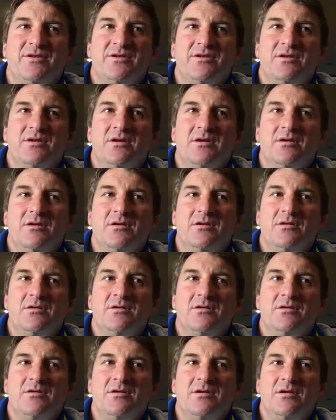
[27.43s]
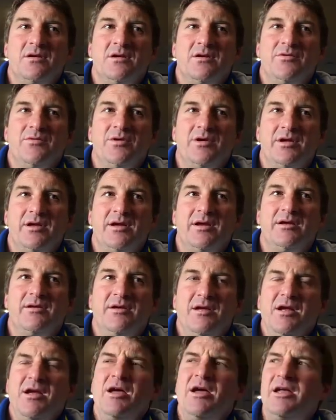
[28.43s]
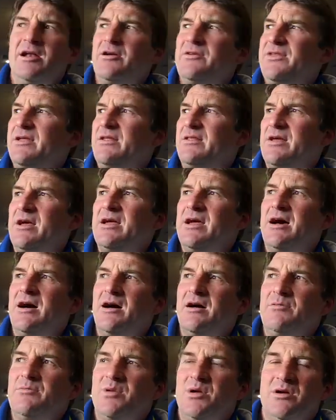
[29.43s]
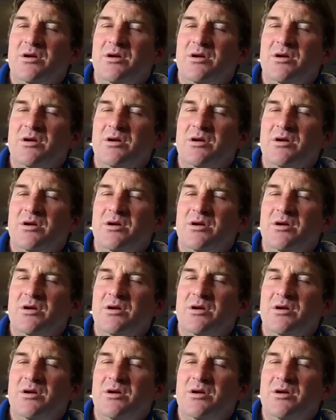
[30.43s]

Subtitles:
And I think they are.